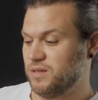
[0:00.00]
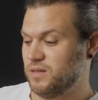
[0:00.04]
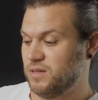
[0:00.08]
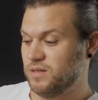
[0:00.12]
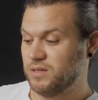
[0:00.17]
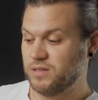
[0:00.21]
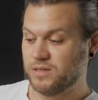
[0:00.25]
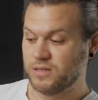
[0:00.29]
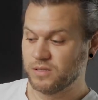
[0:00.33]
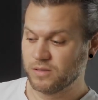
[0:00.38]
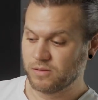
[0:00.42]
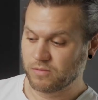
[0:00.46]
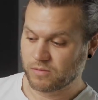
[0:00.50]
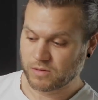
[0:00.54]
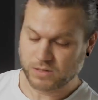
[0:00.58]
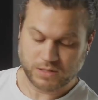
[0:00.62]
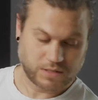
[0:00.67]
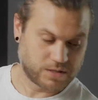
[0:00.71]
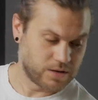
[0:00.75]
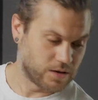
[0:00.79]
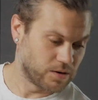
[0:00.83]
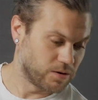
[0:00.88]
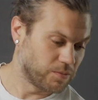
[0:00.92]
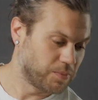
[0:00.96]
Still the
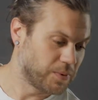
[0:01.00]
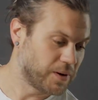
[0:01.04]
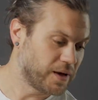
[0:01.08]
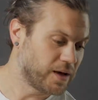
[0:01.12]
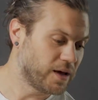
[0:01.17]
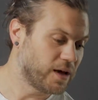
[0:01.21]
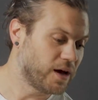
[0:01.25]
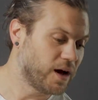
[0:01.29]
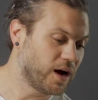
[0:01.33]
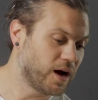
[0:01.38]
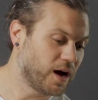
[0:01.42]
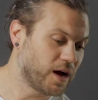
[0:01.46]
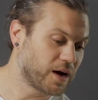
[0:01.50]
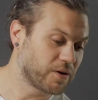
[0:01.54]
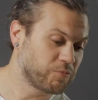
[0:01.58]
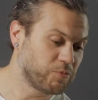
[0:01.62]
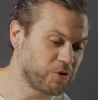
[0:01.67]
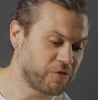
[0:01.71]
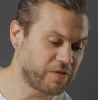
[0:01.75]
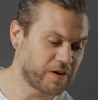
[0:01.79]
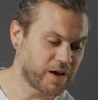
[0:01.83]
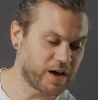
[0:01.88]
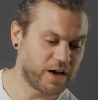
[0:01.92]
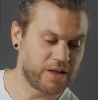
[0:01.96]
worst turtle. But
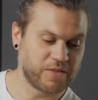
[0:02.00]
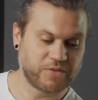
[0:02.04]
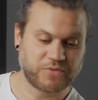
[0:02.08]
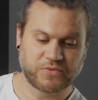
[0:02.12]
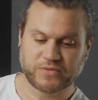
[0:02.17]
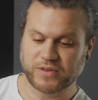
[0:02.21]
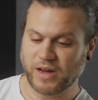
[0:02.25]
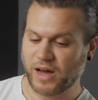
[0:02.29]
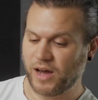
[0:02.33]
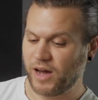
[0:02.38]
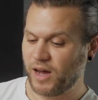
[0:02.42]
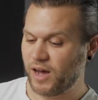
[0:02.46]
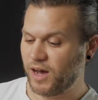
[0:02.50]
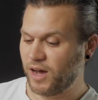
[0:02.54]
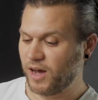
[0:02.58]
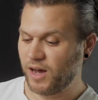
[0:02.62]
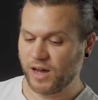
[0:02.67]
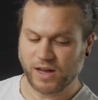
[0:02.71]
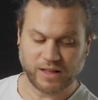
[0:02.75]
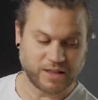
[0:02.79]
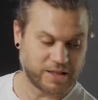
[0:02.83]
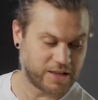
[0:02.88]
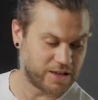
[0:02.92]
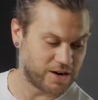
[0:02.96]
moving on,
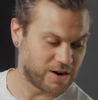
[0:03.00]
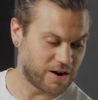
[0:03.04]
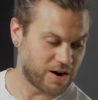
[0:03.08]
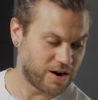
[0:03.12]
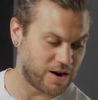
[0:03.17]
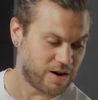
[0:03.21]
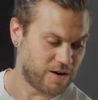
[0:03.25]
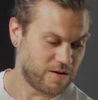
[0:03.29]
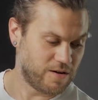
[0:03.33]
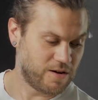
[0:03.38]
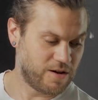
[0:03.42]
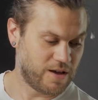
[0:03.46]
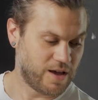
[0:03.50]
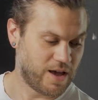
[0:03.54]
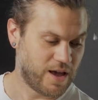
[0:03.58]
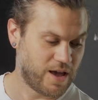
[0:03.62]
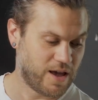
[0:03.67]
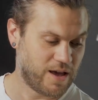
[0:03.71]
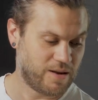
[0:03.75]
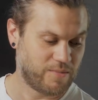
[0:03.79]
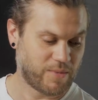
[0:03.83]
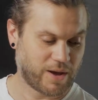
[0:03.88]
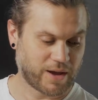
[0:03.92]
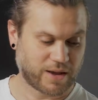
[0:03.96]
Leonardo
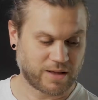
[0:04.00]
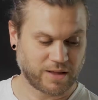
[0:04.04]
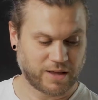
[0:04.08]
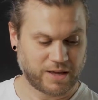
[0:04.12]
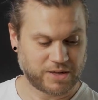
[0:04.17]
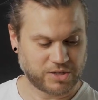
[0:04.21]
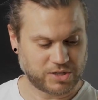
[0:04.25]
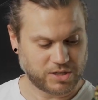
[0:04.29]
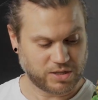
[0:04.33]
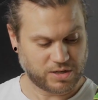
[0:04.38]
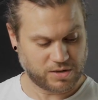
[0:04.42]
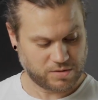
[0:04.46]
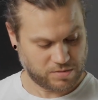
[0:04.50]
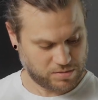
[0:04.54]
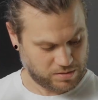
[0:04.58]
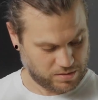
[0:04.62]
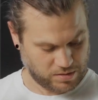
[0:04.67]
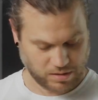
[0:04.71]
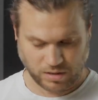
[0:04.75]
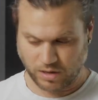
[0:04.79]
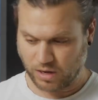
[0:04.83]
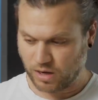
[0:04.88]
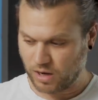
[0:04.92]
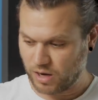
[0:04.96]
and Michelangelo,
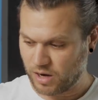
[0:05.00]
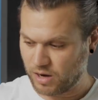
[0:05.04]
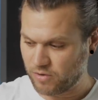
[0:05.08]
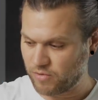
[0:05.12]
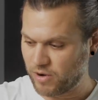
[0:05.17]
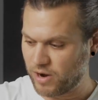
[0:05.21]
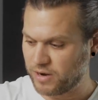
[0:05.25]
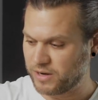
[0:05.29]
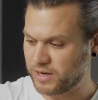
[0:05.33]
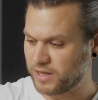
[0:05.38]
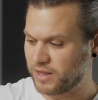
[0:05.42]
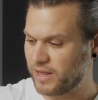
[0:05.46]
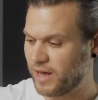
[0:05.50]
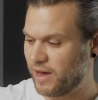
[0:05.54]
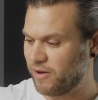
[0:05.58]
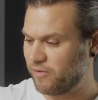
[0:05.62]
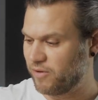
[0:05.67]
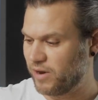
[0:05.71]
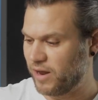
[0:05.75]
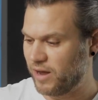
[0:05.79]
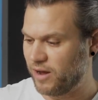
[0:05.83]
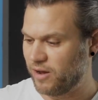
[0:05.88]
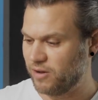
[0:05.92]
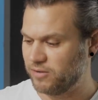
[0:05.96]
rounding that
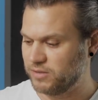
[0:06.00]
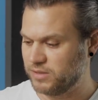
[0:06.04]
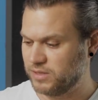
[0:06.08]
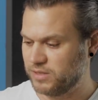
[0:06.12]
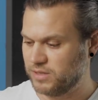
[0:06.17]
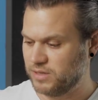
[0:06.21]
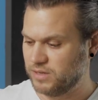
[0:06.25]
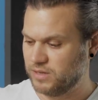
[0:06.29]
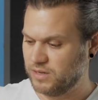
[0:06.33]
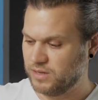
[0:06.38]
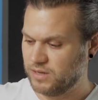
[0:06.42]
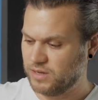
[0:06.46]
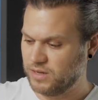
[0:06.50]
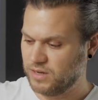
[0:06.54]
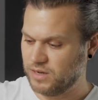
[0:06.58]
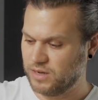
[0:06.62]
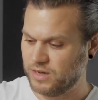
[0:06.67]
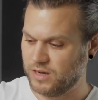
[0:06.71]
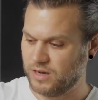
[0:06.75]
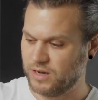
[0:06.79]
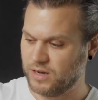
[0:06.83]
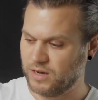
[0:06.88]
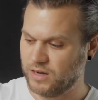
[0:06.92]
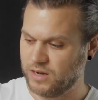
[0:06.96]
one out.
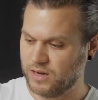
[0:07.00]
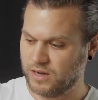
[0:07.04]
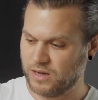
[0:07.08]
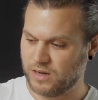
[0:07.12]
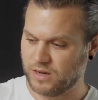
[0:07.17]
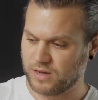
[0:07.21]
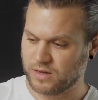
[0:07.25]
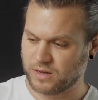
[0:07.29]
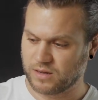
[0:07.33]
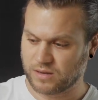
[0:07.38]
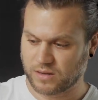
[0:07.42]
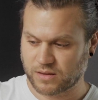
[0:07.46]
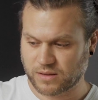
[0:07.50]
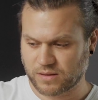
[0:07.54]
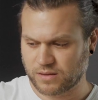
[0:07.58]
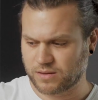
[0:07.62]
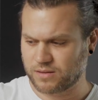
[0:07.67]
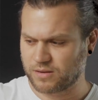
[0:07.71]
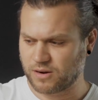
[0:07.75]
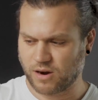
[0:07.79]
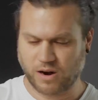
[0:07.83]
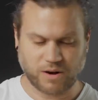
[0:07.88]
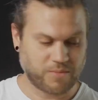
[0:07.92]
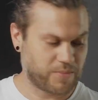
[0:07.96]

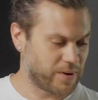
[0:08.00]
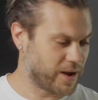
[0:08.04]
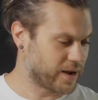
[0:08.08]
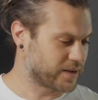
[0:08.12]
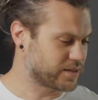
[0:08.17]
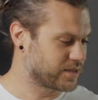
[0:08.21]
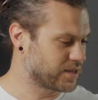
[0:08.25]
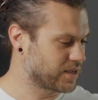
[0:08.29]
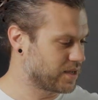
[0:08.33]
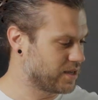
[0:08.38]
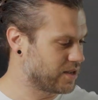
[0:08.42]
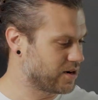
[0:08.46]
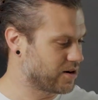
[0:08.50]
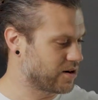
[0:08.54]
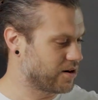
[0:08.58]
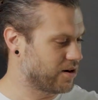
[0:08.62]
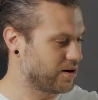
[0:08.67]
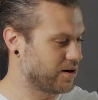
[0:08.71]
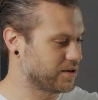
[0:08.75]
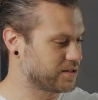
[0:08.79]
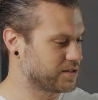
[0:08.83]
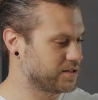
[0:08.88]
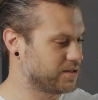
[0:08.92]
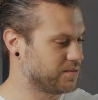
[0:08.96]
Card backs again are
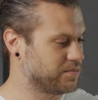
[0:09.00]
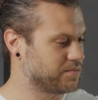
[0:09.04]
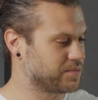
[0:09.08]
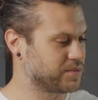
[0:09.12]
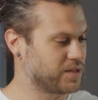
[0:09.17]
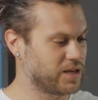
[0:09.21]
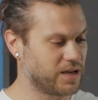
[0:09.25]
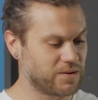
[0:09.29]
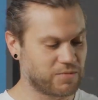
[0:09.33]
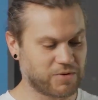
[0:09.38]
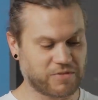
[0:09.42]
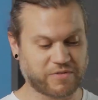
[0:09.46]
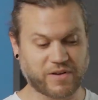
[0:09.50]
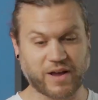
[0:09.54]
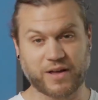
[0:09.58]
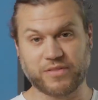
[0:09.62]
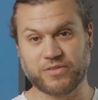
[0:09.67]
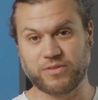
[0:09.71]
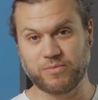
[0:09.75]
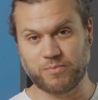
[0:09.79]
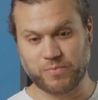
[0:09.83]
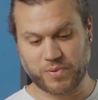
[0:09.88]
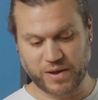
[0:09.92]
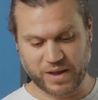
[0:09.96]
awesome. Then we've
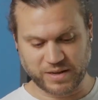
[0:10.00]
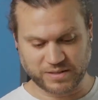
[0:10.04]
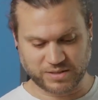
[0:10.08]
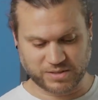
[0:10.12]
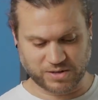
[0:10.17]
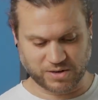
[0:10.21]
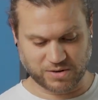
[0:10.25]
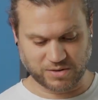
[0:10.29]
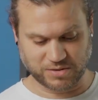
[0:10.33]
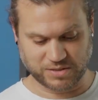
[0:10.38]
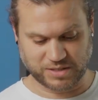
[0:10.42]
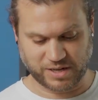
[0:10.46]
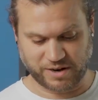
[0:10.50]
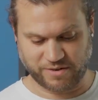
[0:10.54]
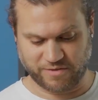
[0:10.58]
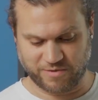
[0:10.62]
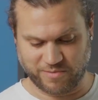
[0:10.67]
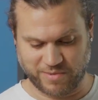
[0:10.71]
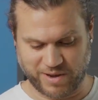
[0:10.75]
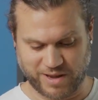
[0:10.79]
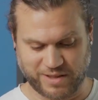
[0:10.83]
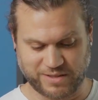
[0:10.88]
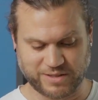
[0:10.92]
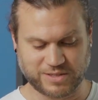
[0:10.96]
got the best turtles they ever
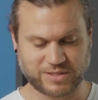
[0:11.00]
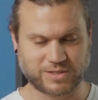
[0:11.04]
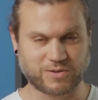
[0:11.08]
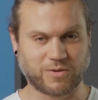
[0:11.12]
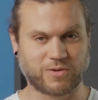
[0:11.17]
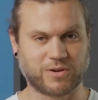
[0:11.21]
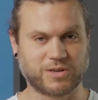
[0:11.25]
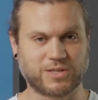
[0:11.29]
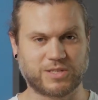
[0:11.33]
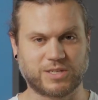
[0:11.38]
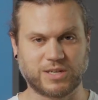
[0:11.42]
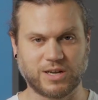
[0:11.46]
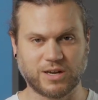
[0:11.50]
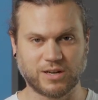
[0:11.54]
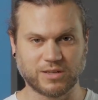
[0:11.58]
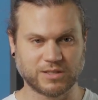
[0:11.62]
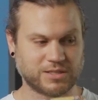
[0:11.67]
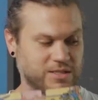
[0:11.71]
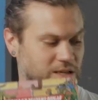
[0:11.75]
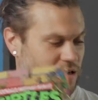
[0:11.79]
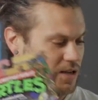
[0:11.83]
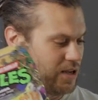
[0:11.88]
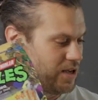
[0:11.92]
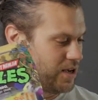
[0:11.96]
made, the storage
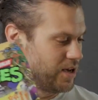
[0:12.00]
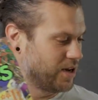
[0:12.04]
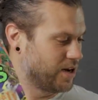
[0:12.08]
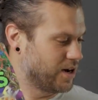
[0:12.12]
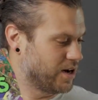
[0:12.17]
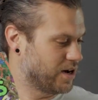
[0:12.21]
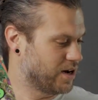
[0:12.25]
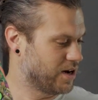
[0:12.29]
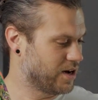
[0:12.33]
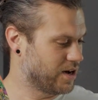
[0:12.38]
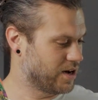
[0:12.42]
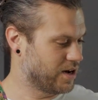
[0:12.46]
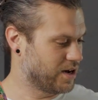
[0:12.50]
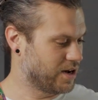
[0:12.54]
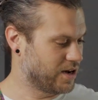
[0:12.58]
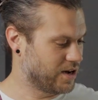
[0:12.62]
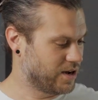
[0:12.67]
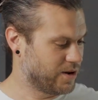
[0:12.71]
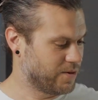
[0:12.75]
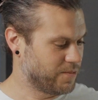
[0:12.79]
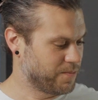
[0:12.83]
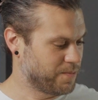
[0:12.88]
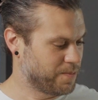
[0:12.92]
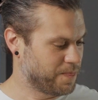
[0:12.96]
shells.
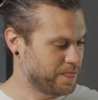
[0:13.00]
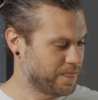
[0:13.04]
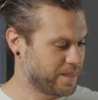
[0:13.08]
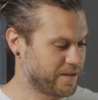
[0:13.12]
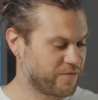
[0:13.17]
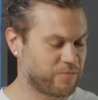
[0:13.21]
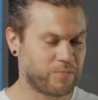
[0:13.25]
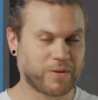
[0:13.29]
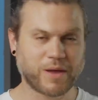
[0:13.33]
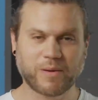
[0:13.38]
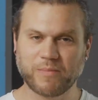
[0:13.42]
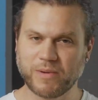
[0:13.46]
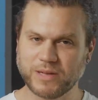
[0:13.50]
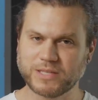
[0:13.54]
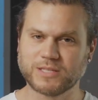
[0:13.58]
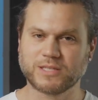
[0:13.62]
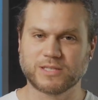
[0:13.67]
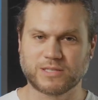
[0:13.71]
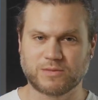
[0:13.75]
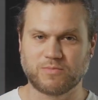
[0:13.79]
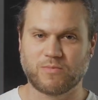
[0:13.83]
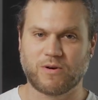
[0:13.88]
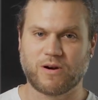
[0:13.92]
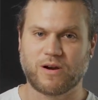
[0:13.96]
Playmates
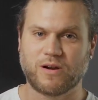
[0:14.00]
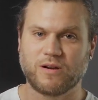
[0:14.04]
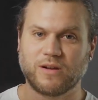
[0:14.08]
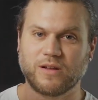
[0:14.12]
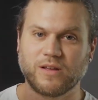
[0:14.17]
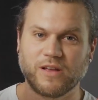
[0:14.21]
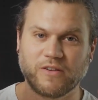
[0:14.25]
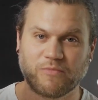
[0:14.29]
is smart.